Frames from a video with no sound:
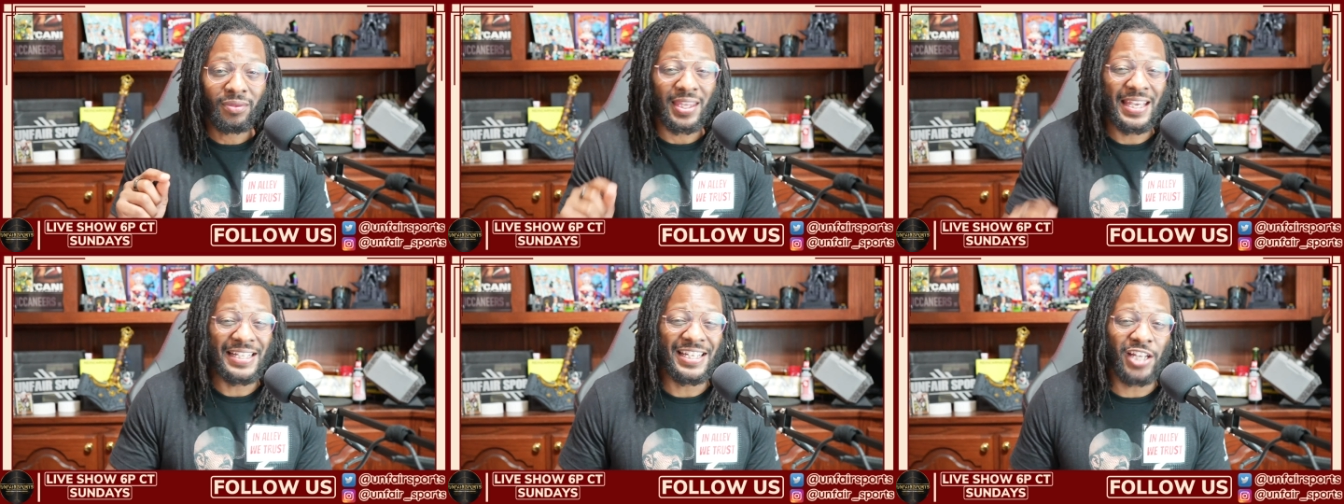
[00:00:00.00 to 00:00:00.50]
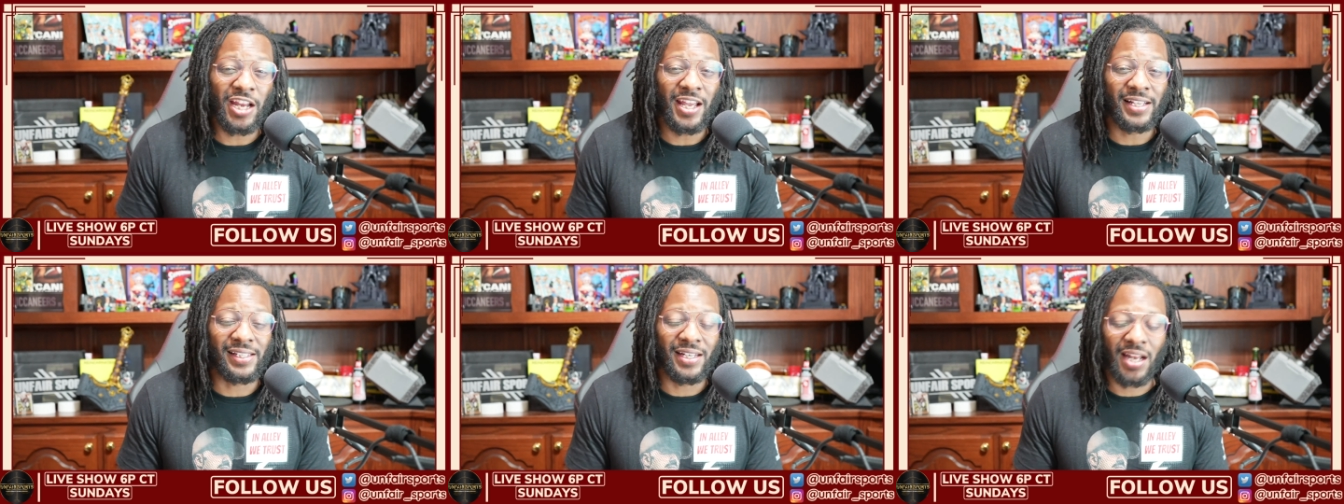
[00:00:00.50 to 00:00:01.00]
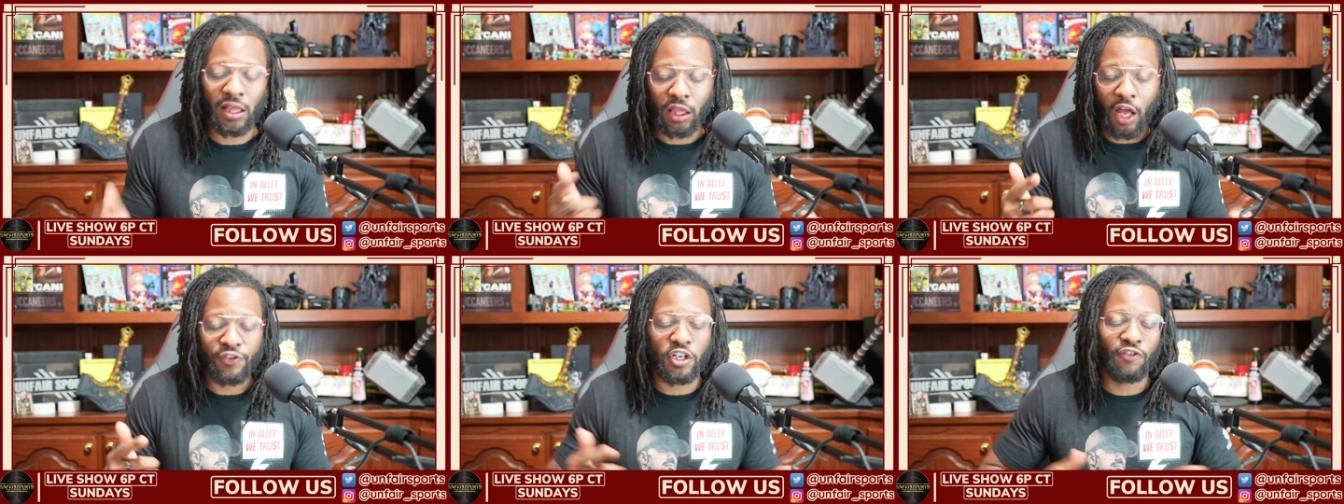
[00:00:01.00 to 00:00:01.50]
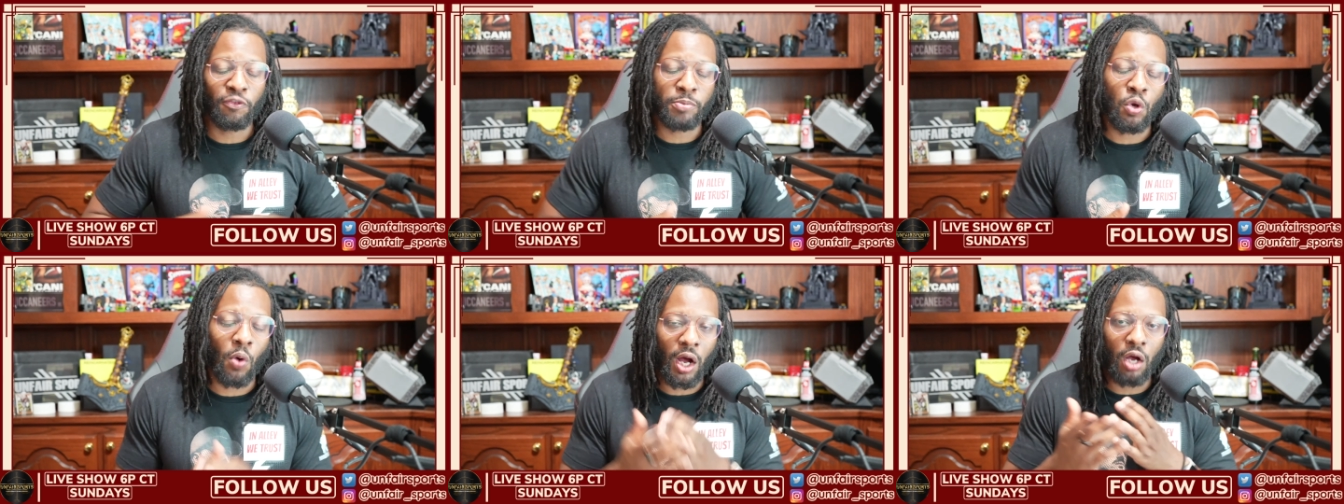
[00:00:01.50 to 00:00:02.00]
in CJ Nixon? Love to hear from
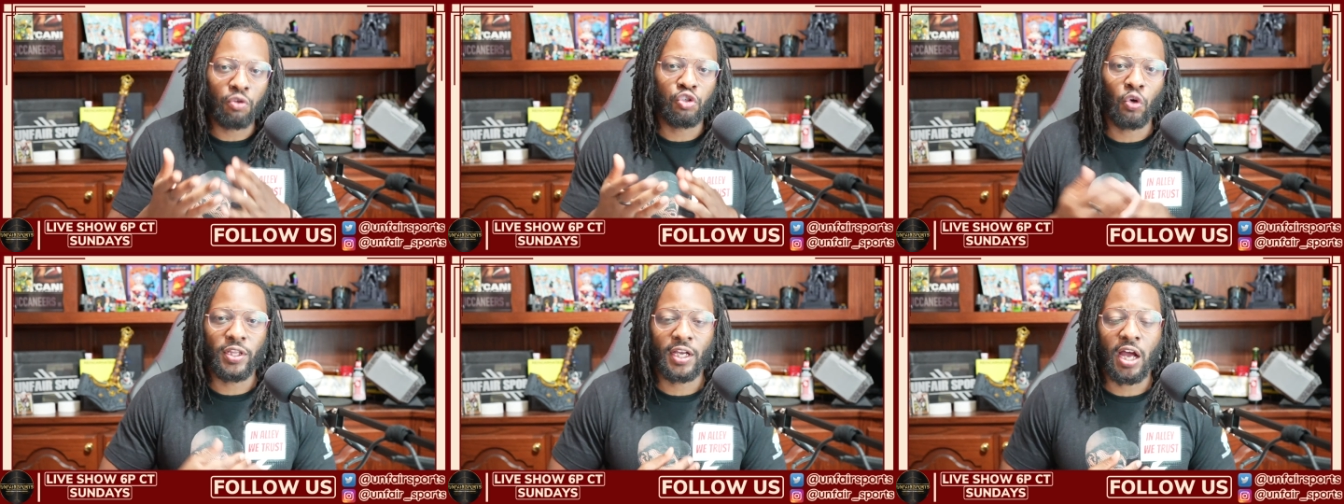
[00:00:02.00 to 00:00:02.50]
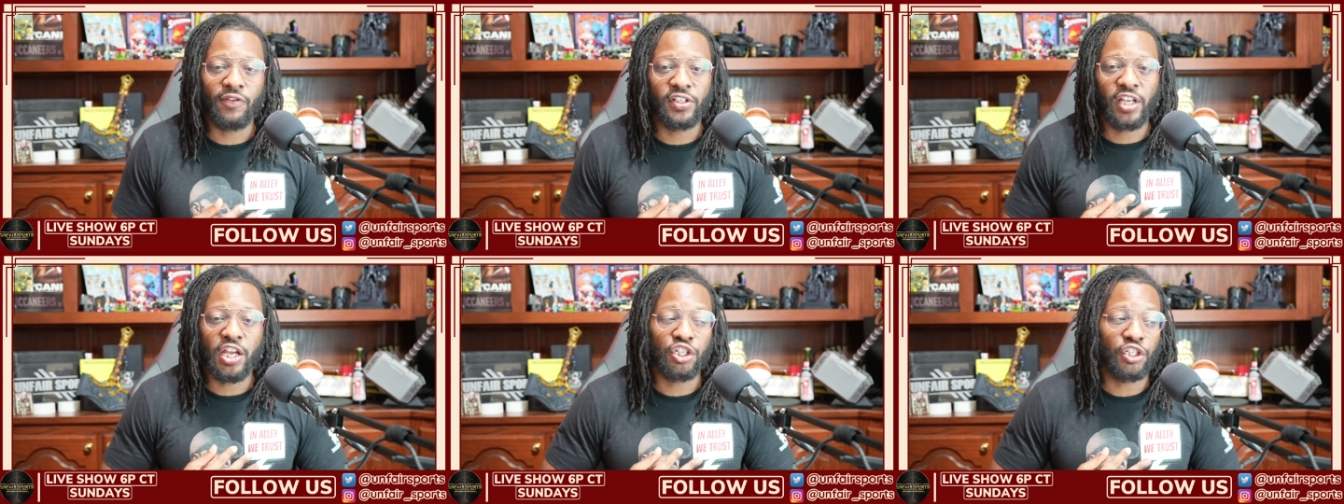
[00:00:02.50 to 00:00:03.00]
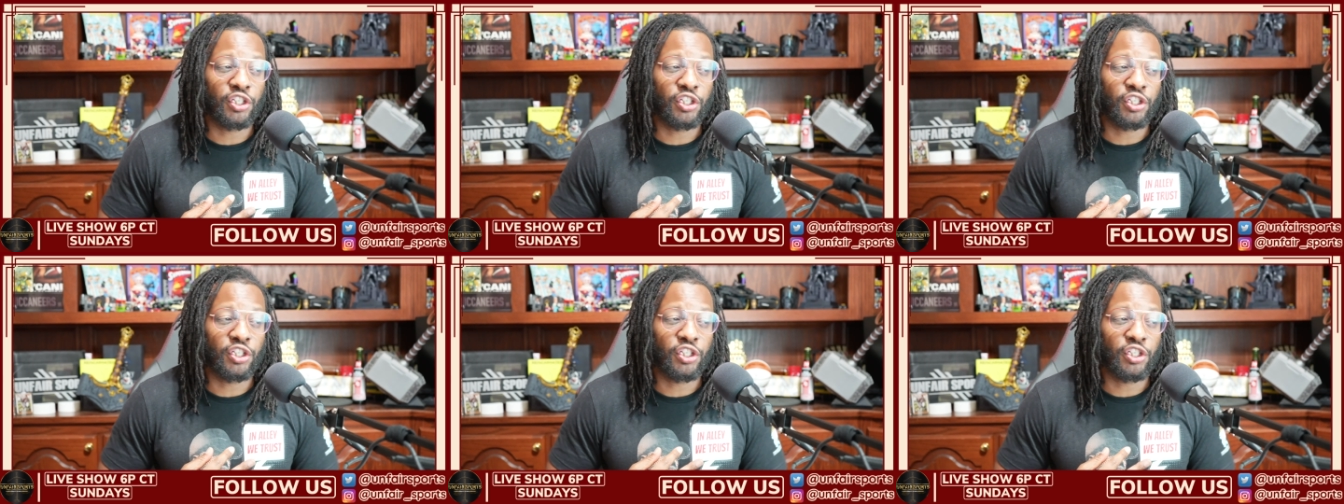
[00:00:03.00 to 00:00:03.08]
you all. Join the conversation.